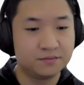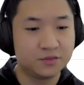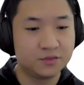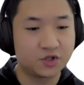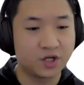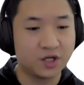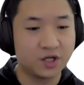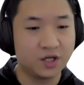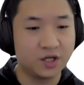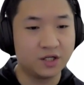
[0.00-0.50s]

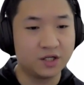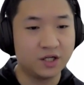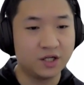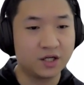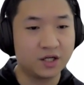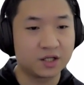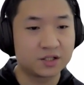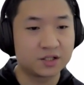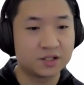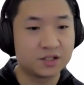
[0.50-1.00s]
Okay,
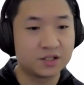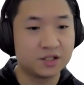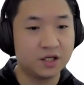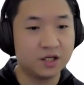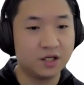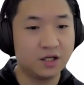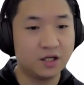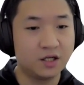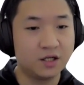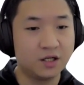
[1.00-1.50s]
next,
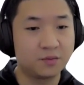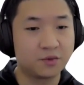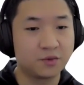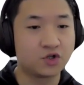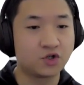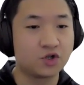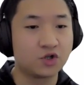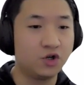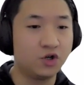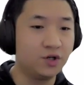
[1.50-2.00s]
and I'm going
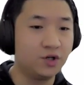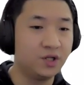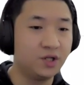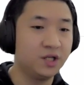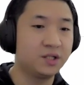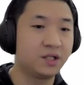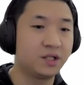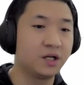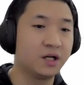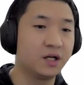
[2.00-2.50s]
to call
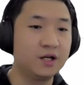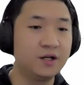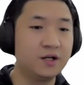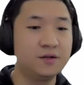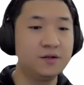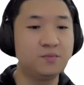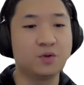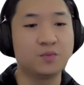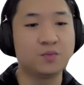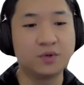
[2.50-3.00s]
this guy
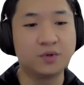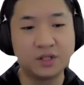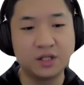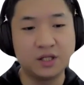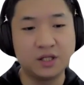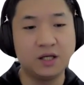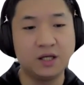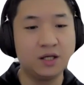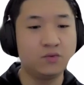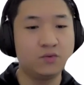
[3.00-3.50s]

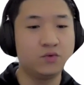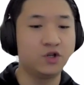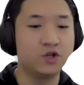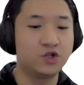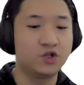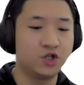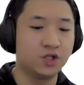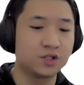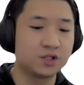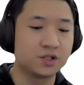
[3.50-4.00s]
property,
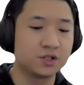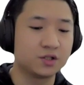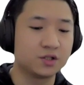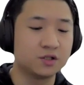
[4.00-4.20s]
which is